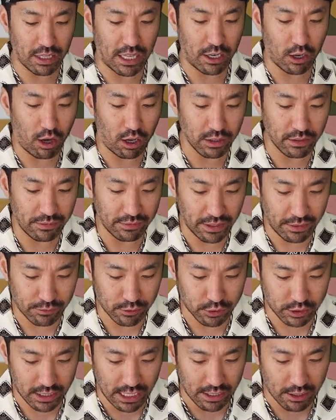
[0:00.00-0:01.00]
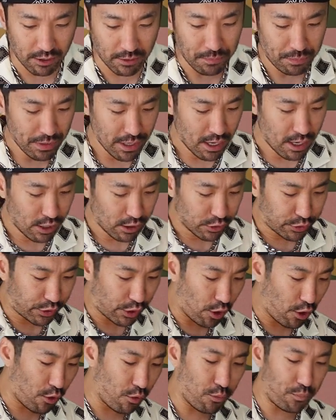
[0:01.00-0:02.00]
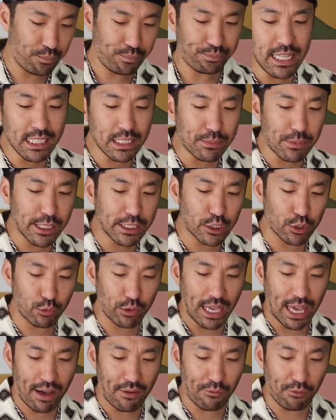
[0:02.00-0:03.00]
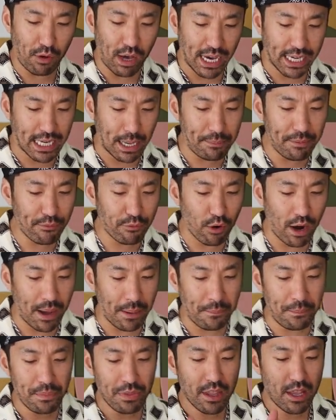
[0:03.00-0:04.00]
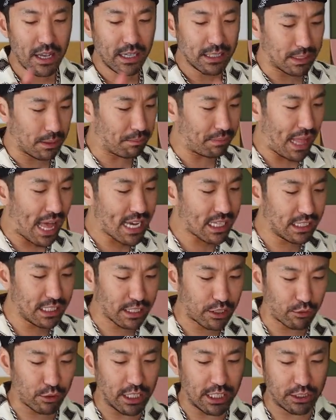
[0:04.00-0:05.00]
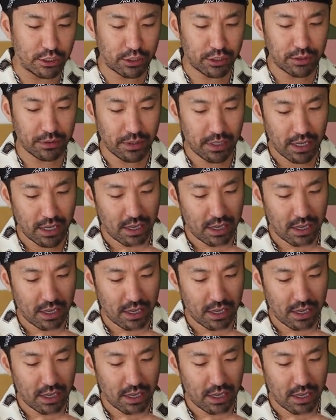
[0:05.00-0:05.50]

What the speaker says: blend all the flavors together. So in this mixture, we have a cup of rum, some black licorice,